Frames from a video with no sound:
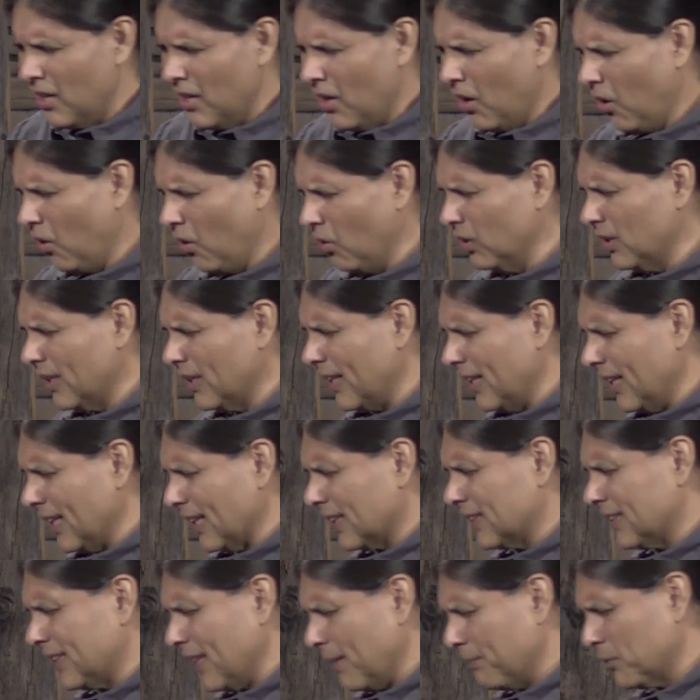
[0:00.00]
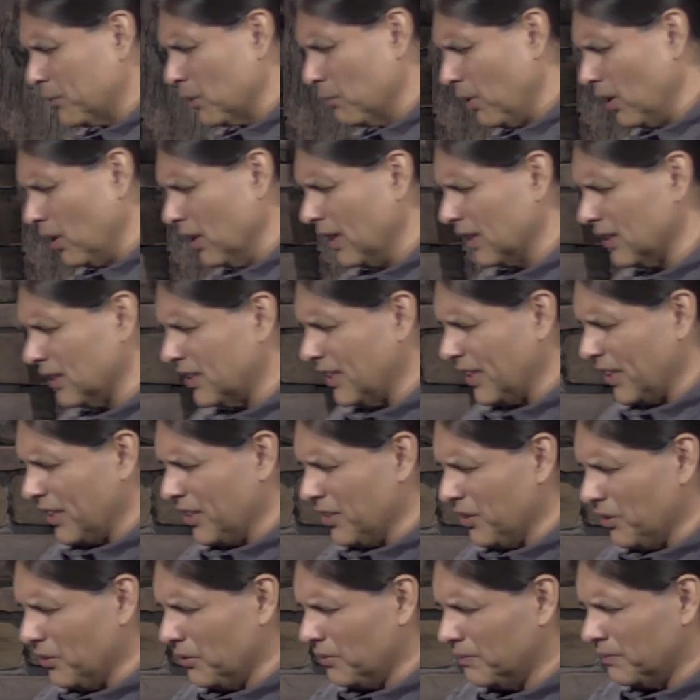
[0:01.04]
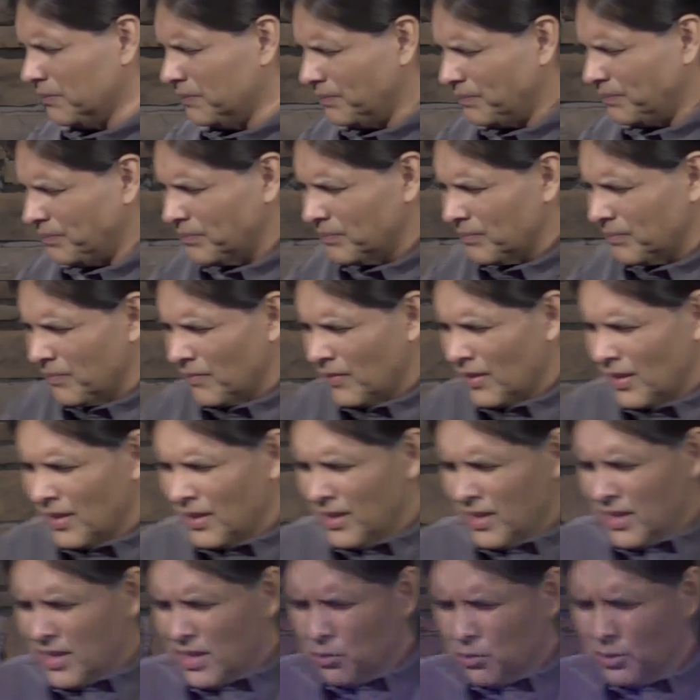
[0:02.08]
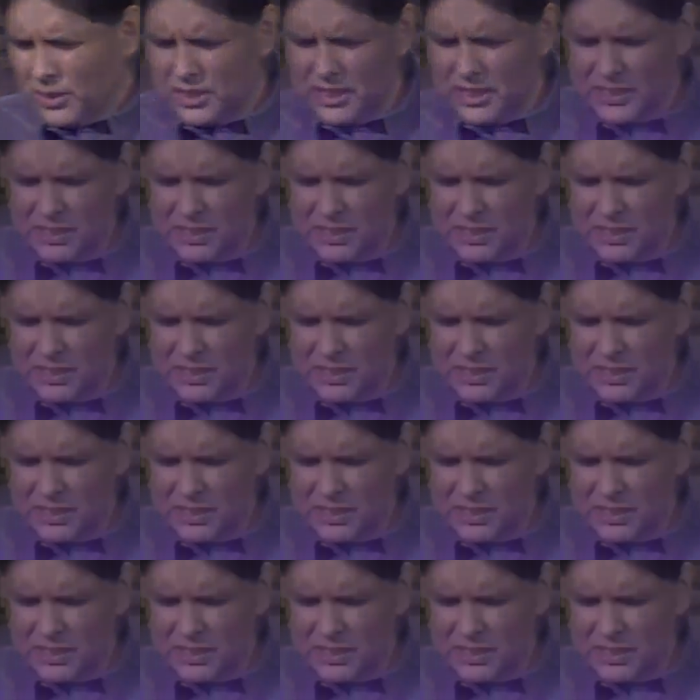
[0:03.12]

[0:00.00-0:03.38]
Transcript: holy and acceptable unto you, which